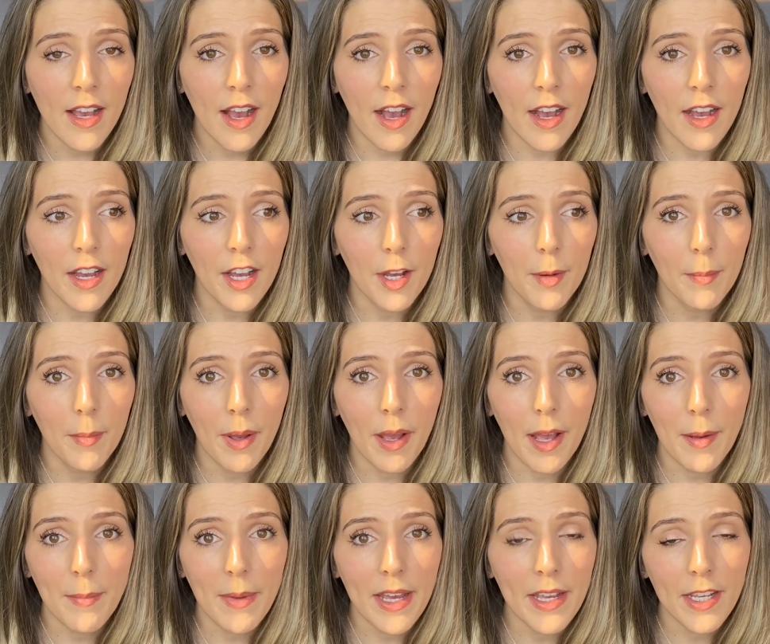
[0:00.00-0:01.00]
Um, I
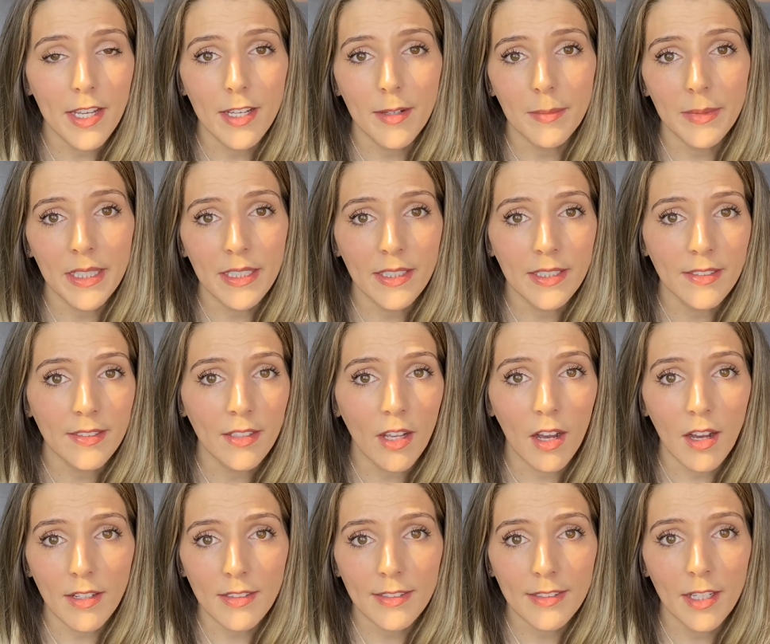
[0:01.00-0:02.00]
met him, he's
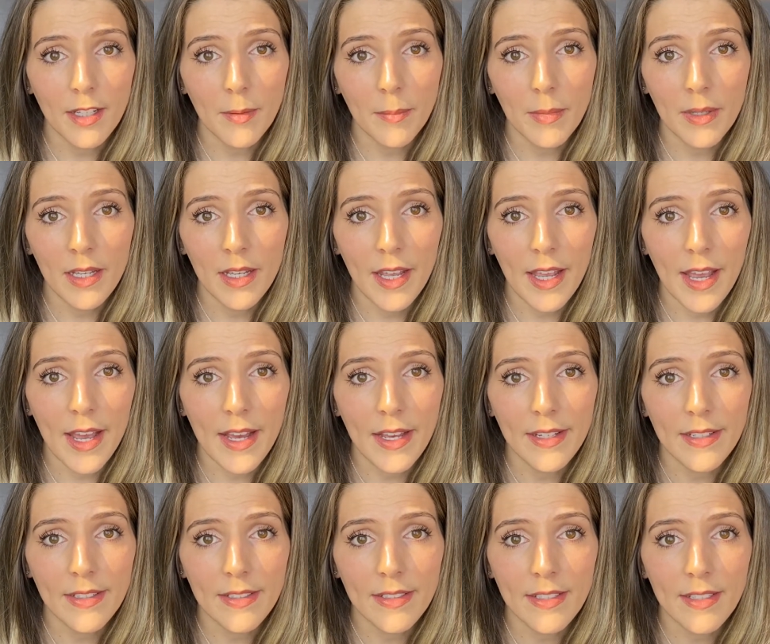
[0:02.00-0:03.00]
awesome,
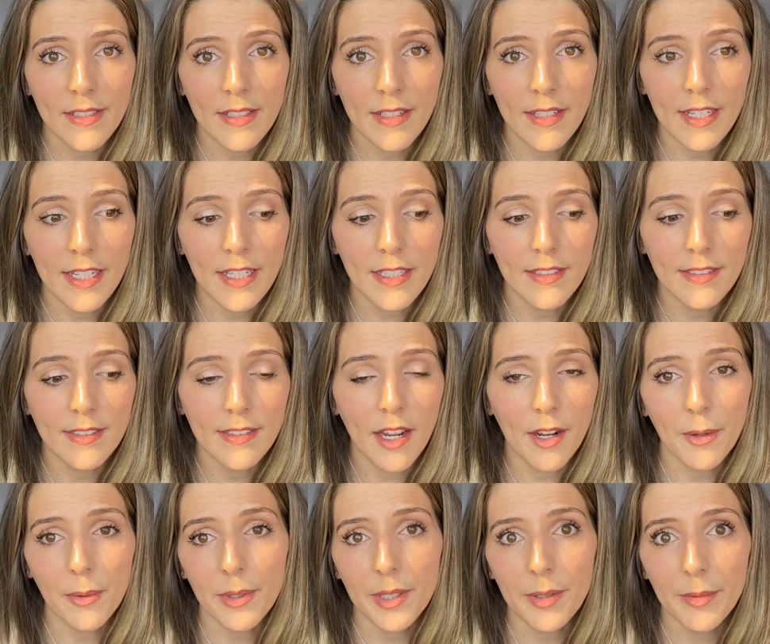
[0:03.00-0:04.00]
and he's not
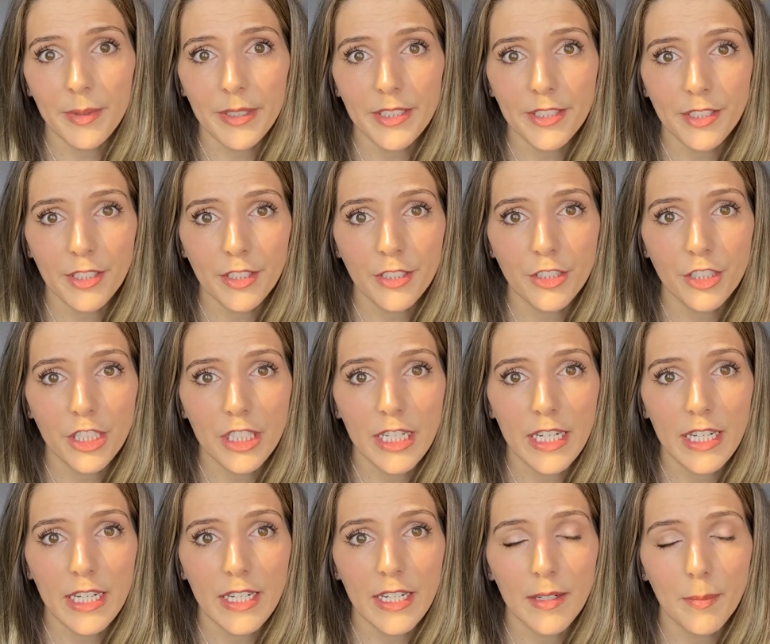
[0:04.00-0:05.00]
only
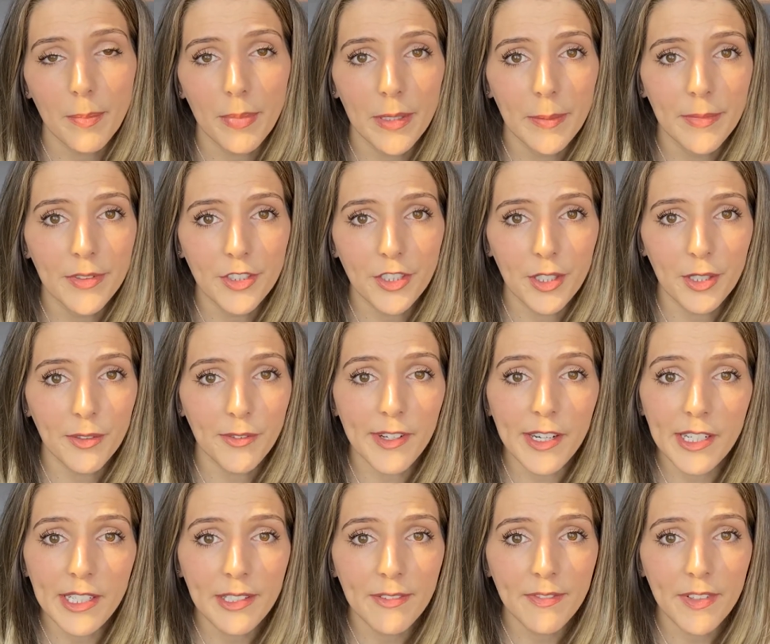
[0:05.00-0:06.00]
researching premature
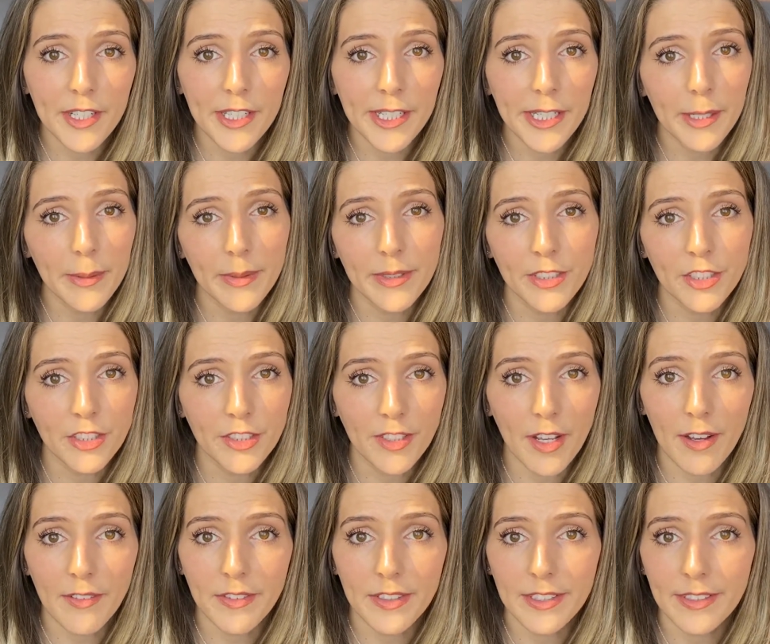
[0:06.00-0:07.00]
ovarian failure, which is
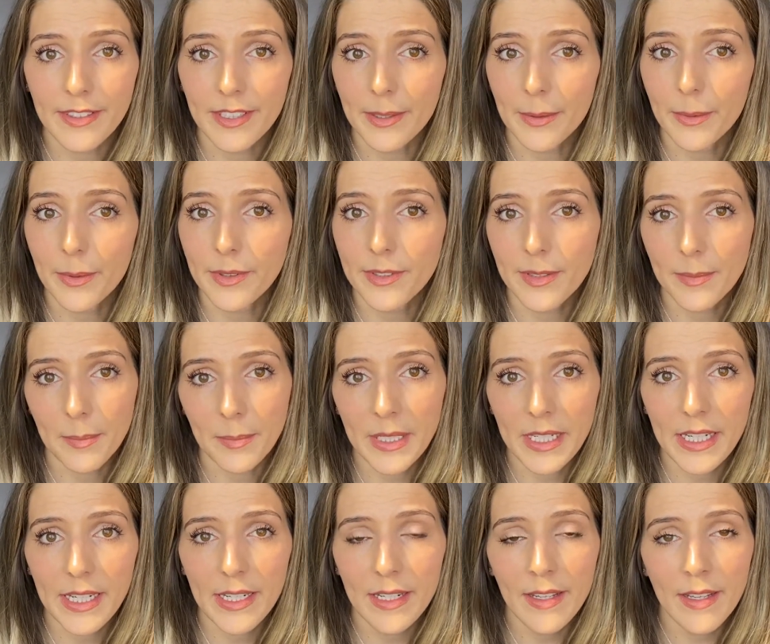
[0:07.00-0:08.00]
obviously cool to
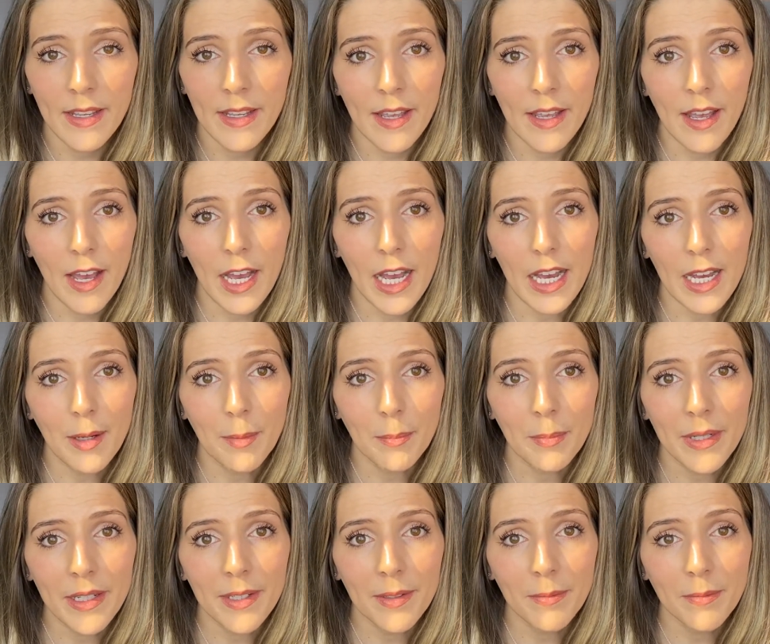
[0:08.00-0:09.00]
me, um,
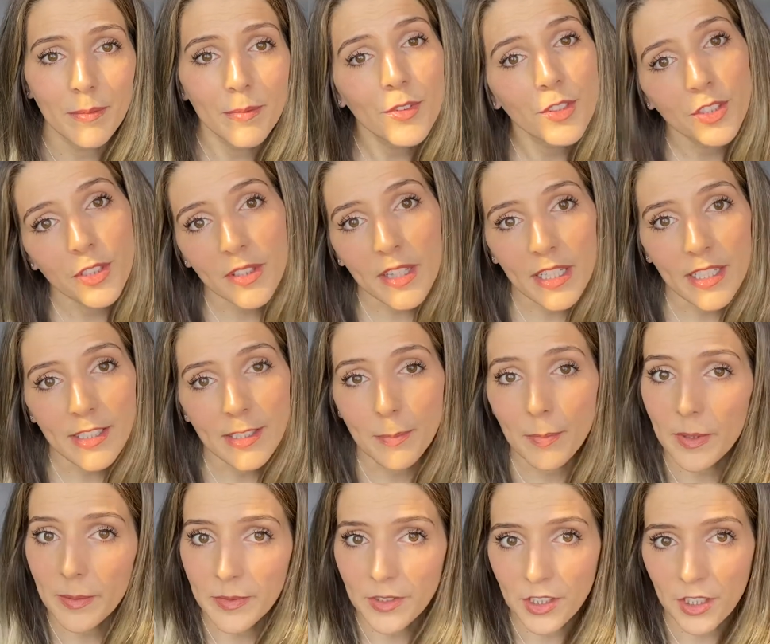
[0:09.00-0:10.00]
but truth is
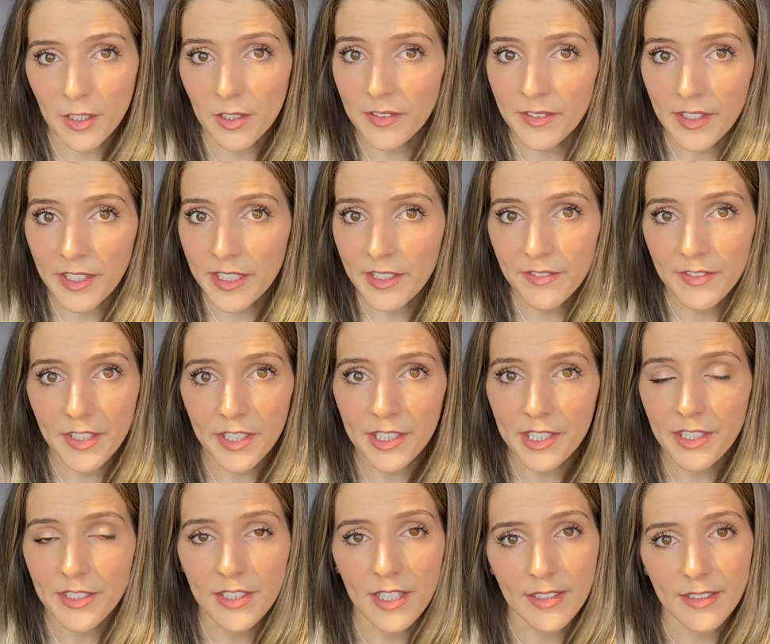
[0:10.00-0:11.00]
premature ovarian
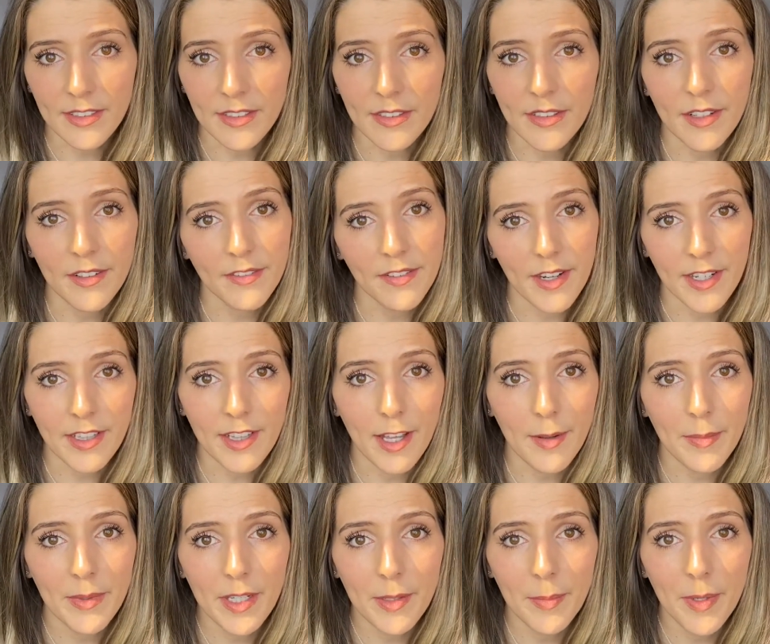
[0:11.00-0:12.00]
failure doesn't affect that
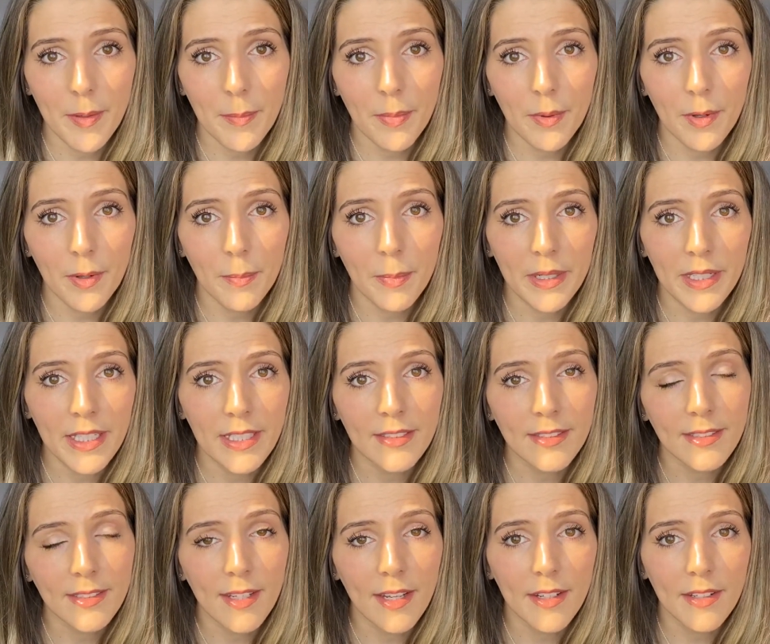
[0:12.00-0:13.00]
many people, but he's
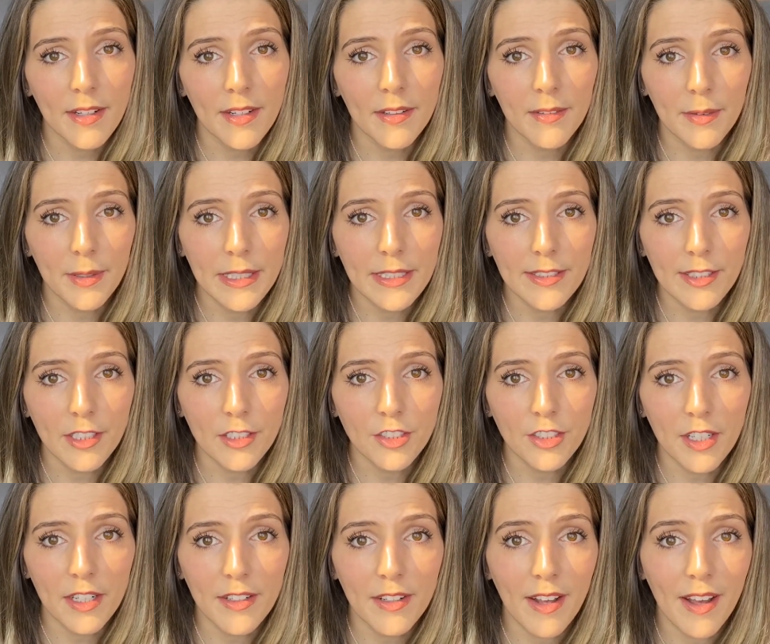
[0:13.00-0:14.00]
done research
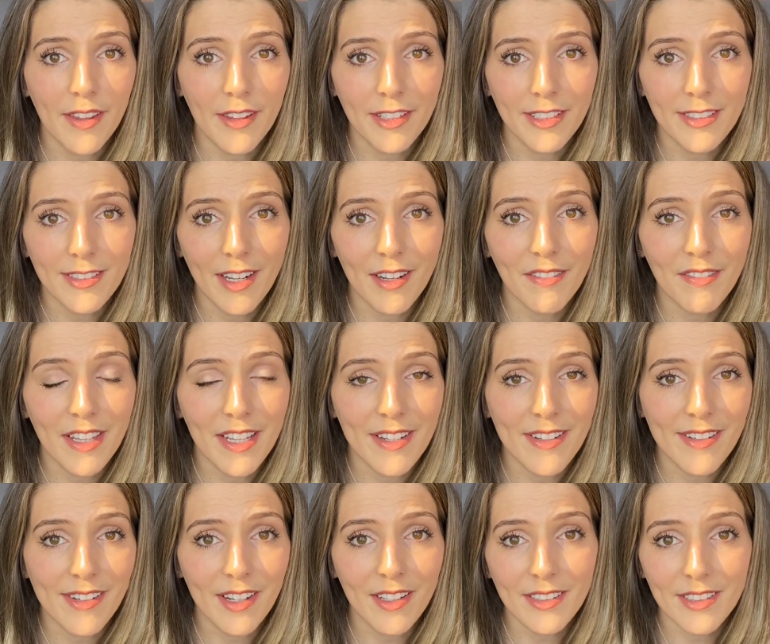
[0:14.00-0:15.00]
on other stuff that
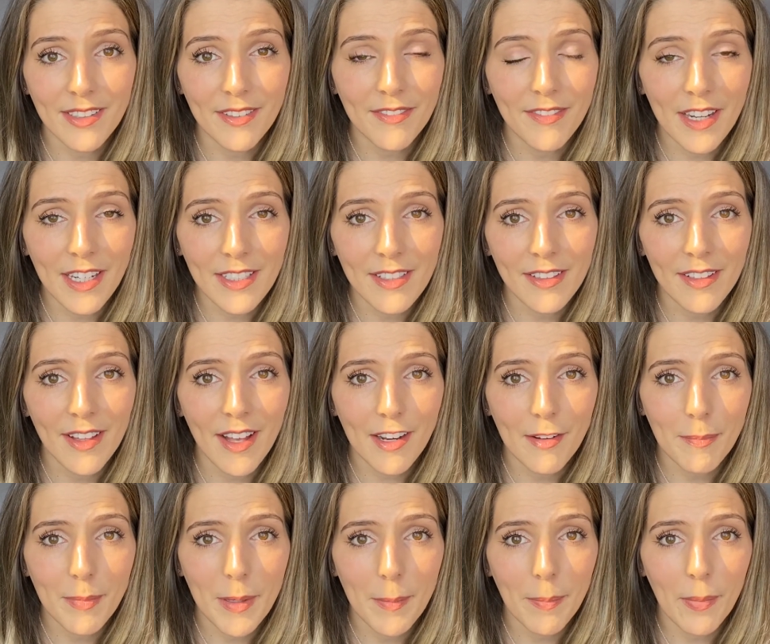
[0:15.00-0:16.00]
does affect a lot of
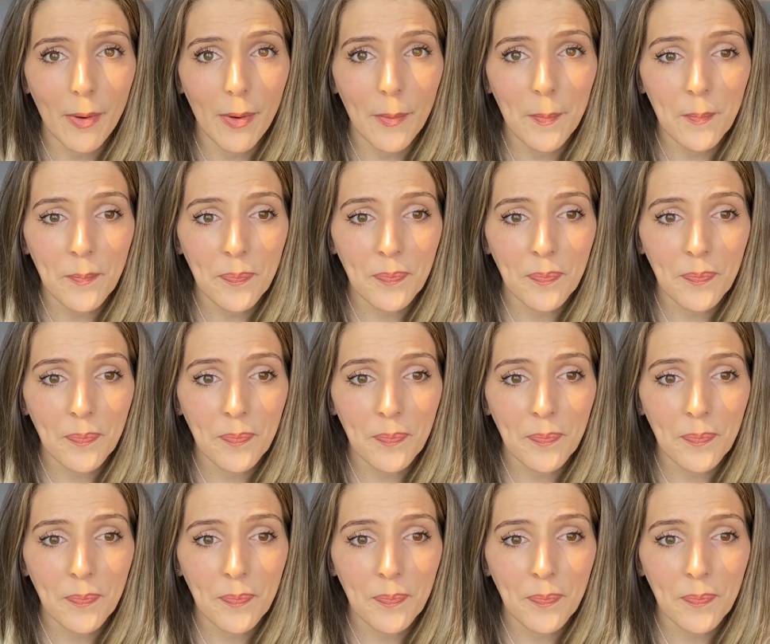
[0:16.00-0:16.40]
people